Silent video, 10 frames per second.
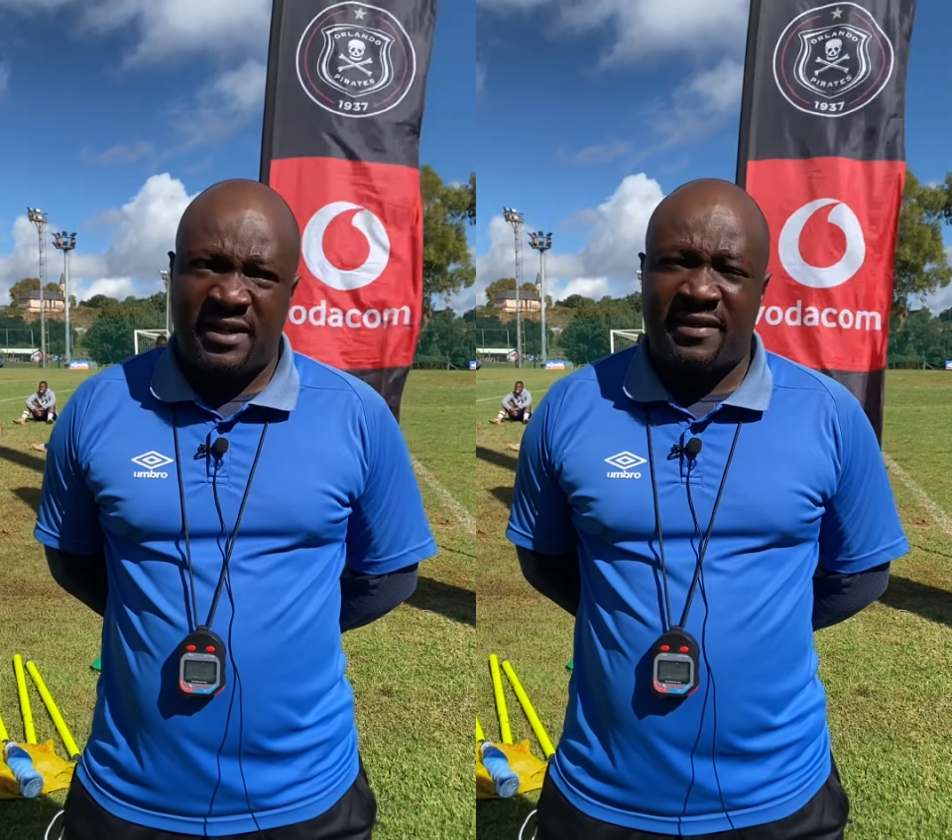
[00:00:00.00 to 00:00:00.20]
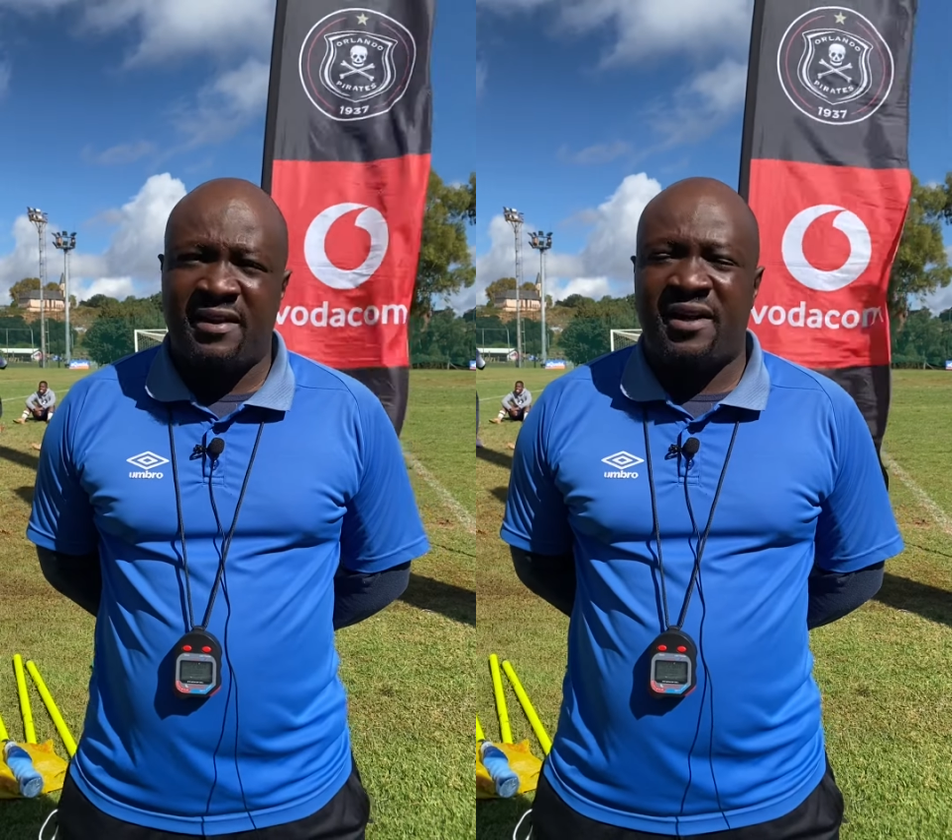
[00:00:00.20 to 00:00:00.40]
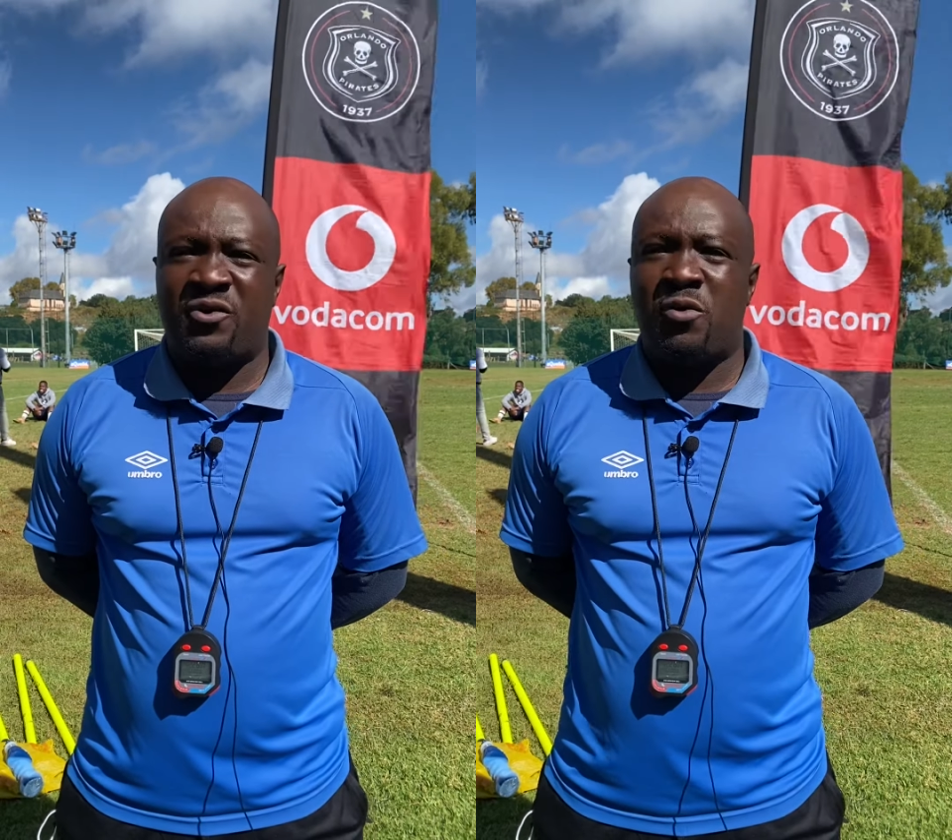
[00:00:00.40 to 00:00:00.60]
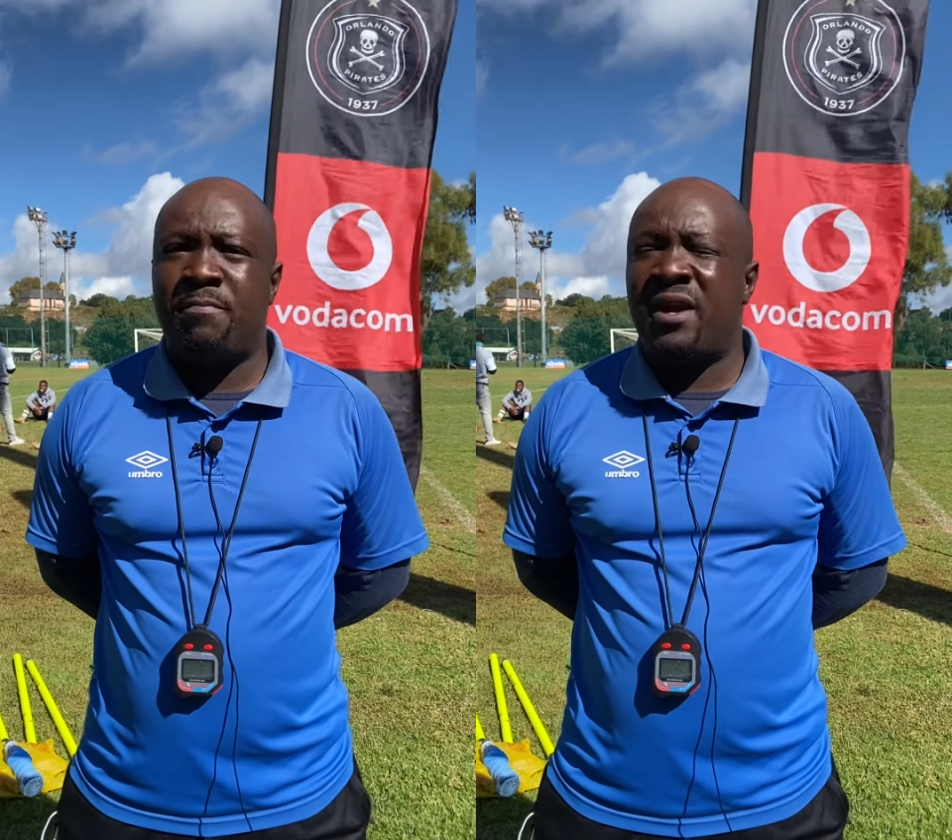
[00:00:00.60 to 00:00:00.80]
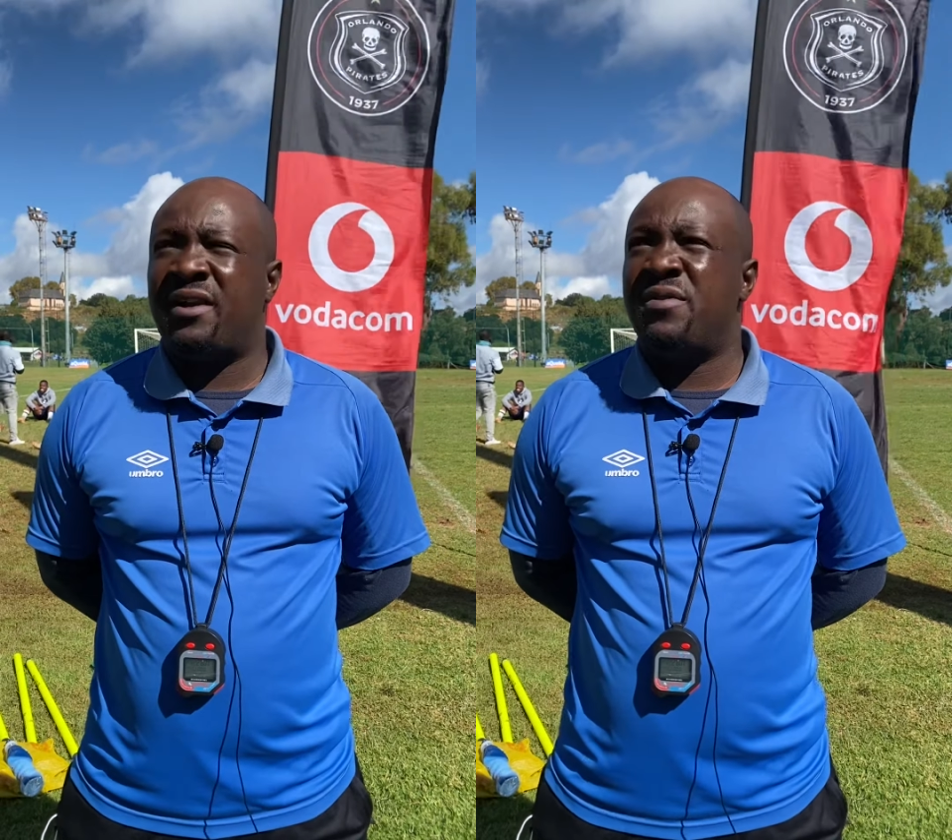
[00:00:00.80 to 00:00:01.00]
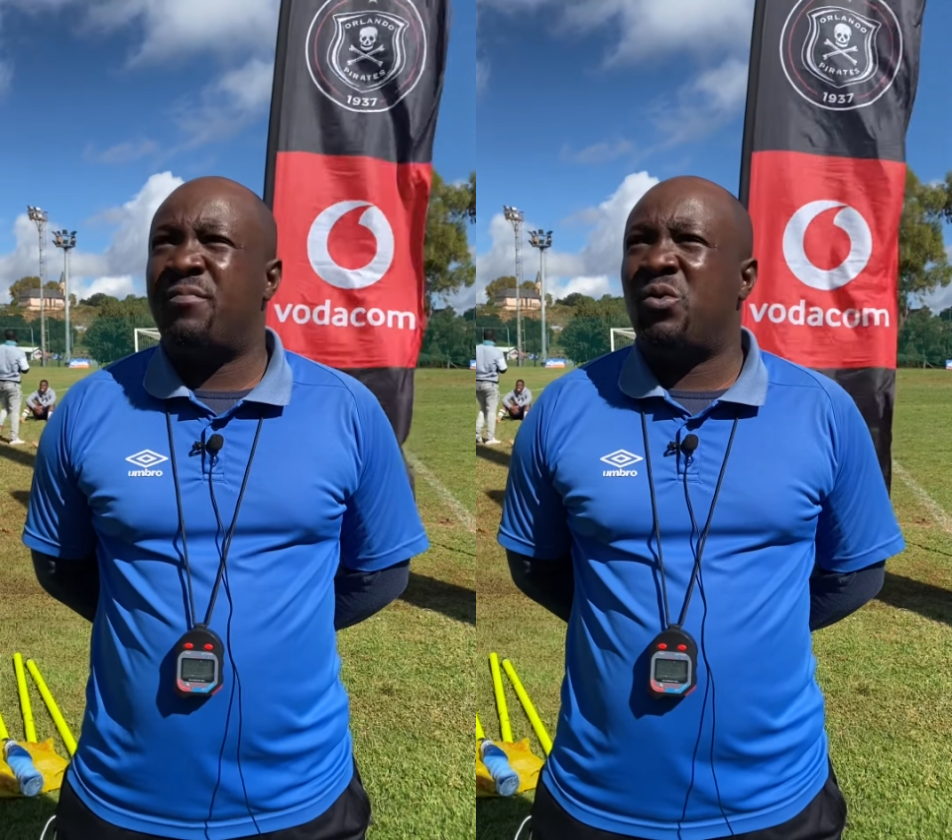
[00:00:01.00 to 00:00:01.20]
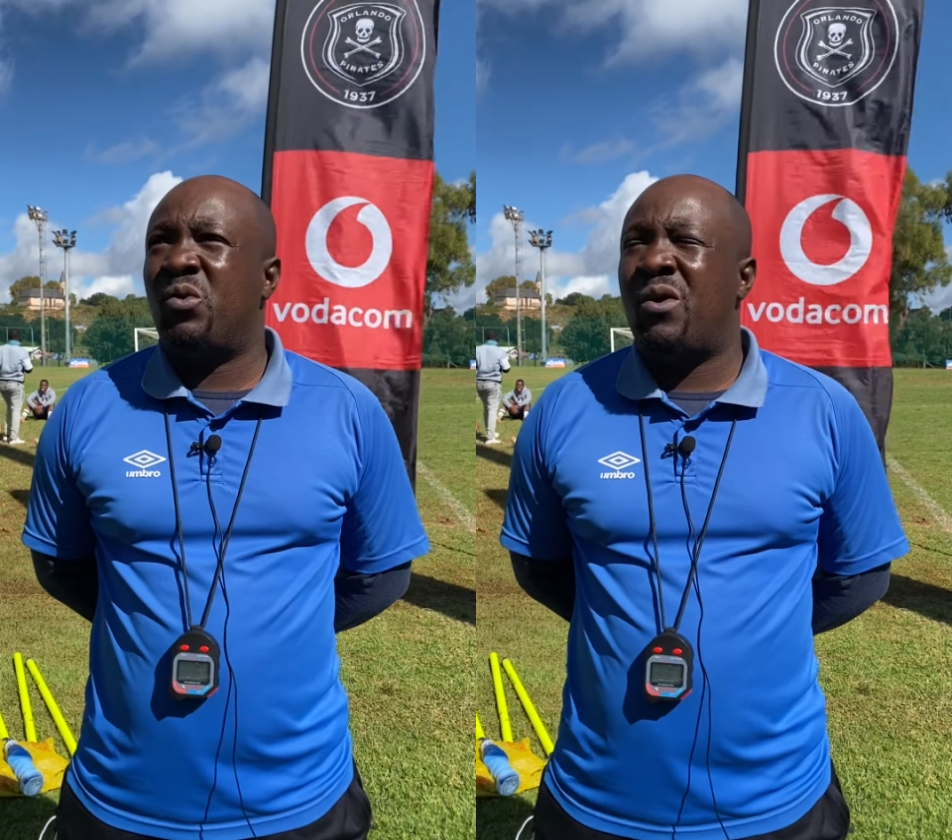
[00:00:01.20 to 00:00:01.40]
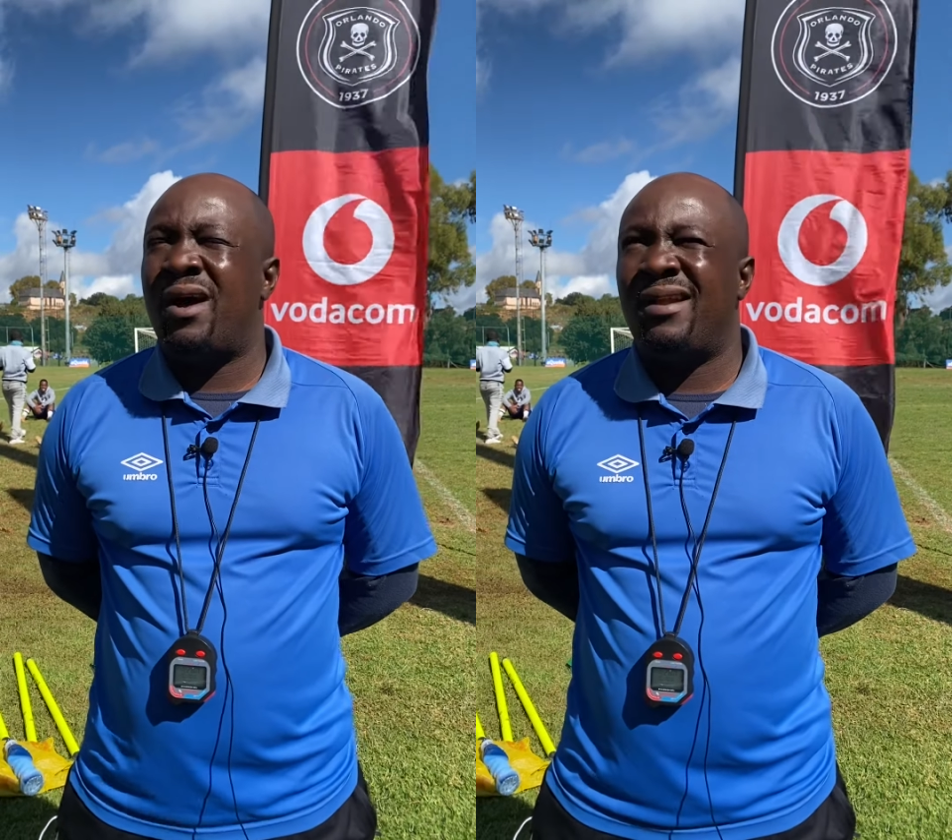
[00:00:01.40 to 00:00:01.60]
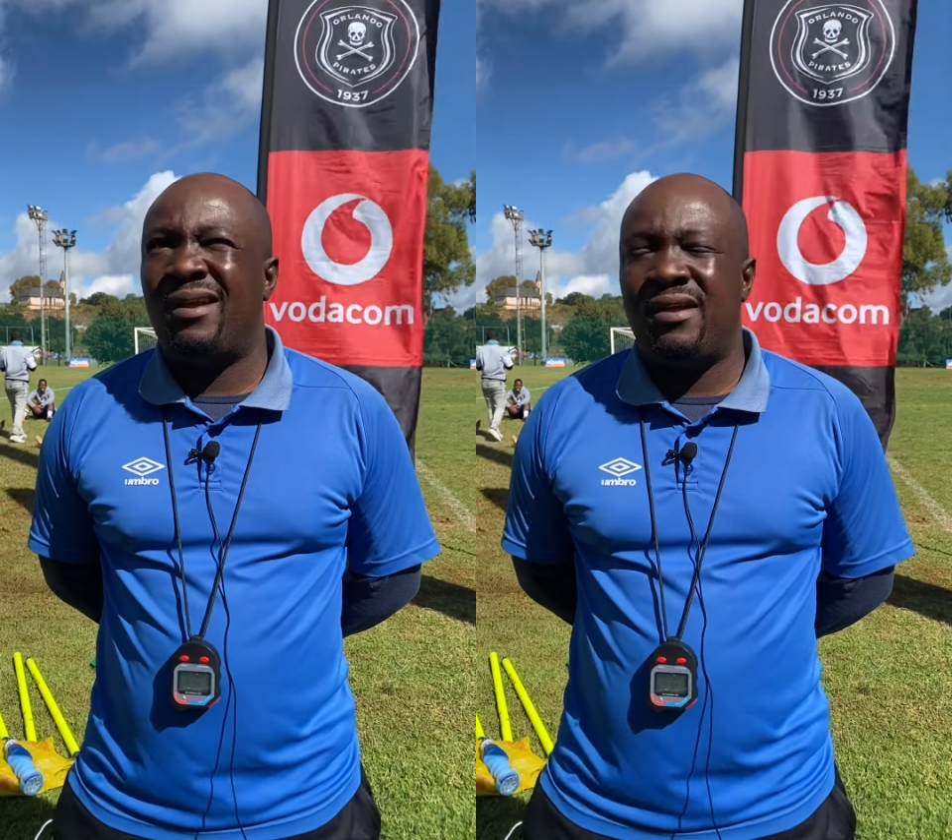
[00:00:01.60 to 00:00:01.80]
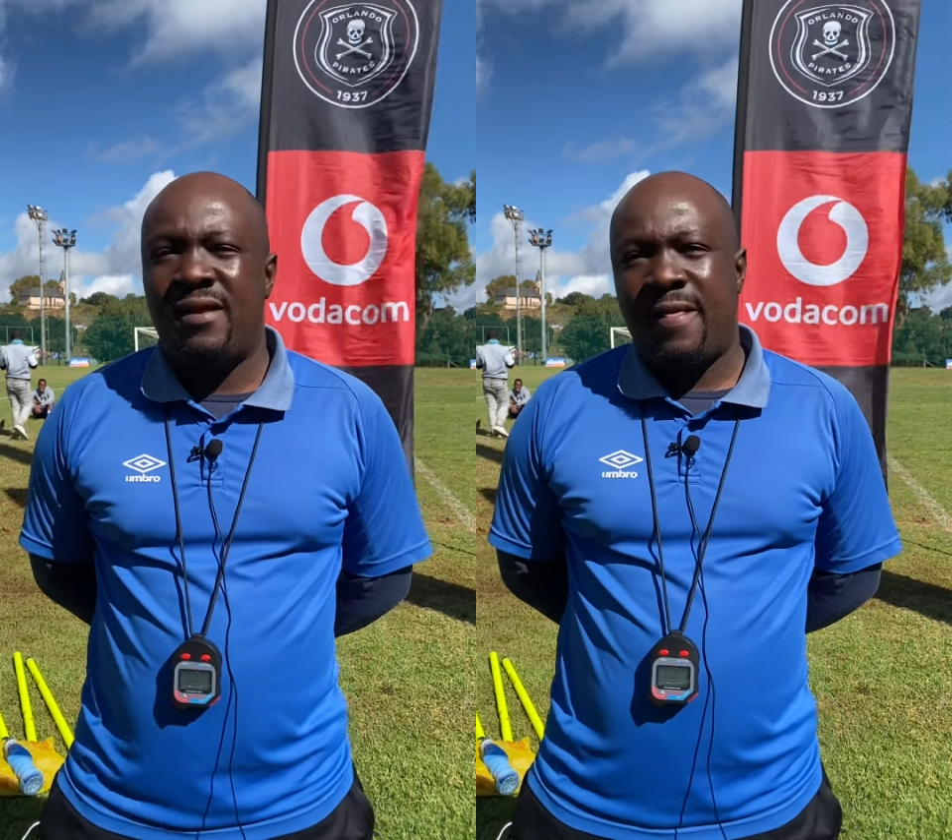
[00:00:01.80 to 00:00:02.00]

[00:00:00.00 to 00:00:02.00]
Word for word: I think at home back in Polokwane,